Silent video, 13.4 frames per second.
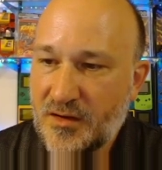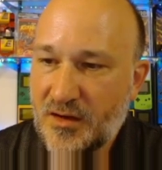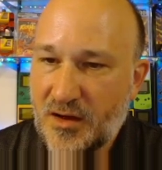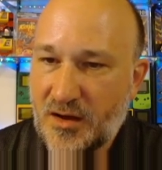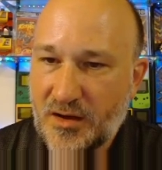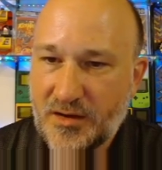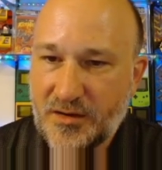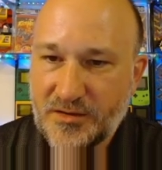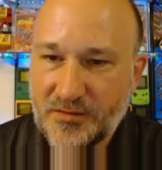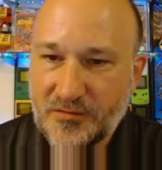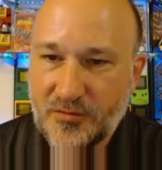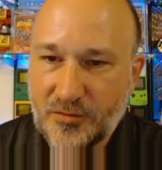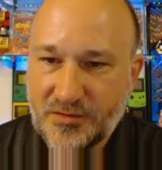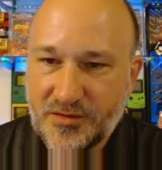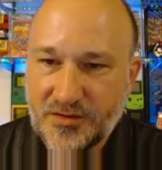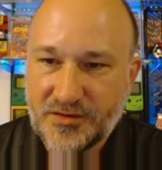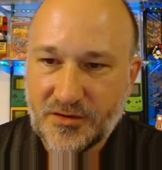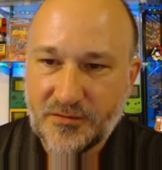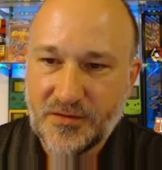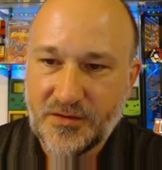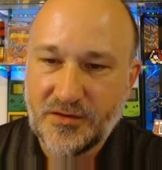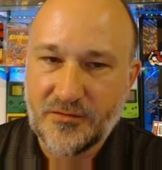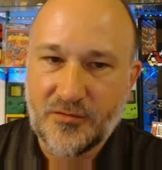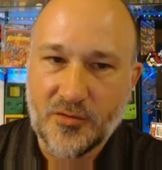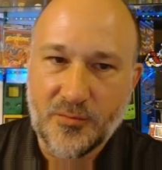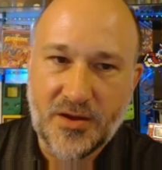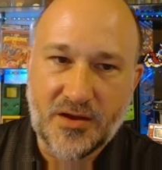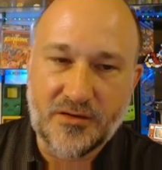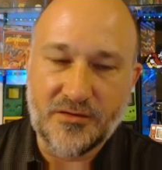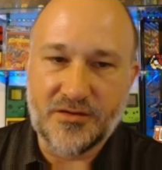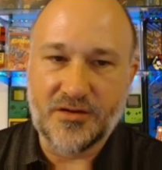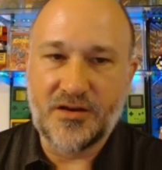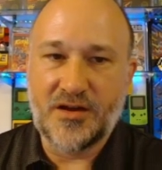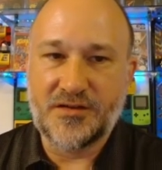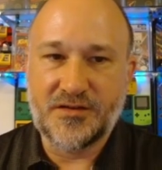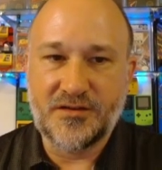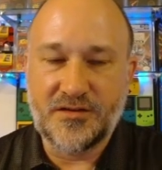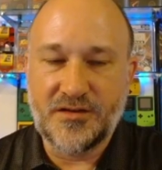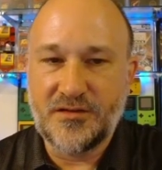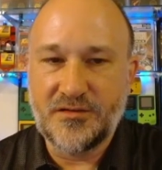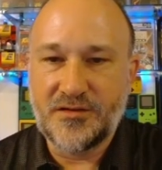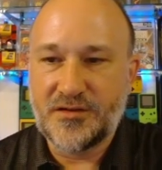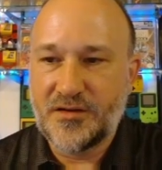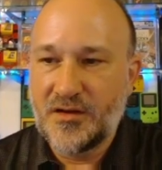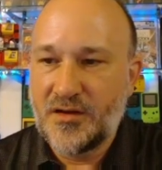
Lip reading: and of course these Starfleet uniform patterns are constantly used.